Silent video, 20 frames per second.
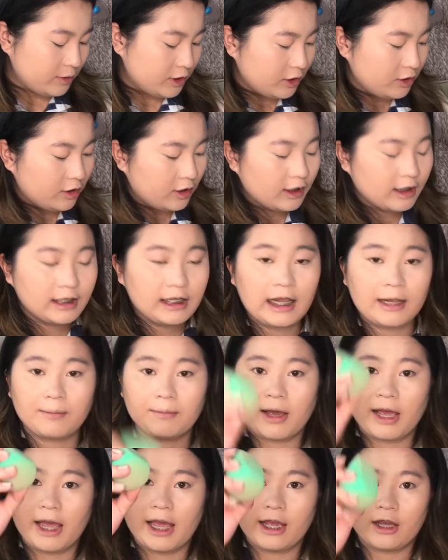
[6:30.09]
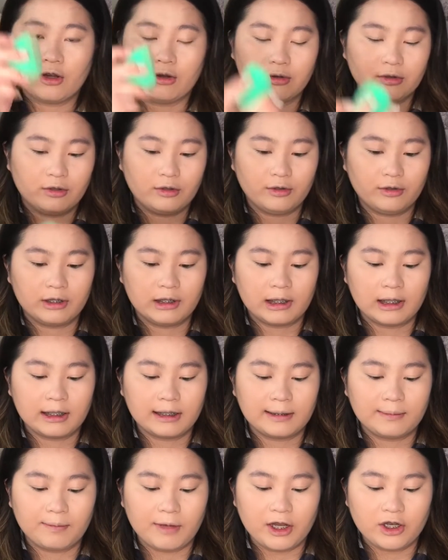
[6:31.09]
just gonna take my Echo Tooth
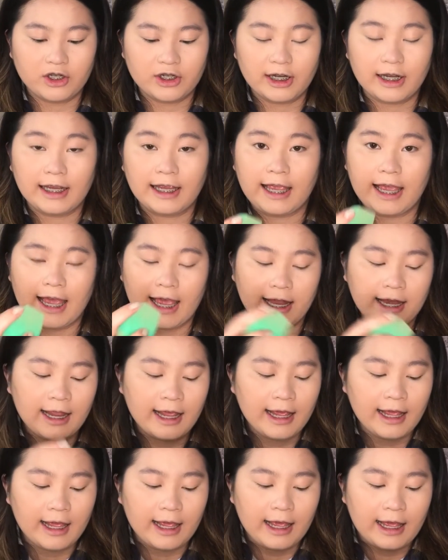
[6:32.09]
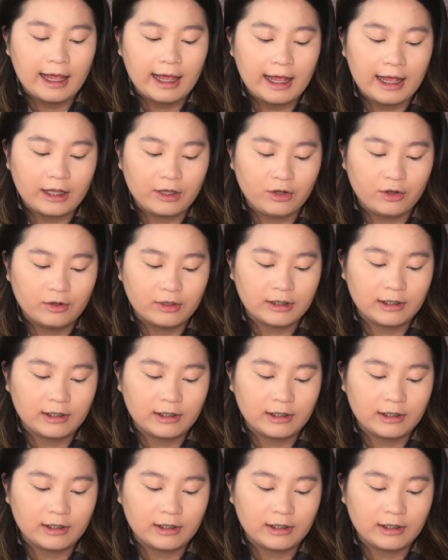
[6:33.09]
sponge again and use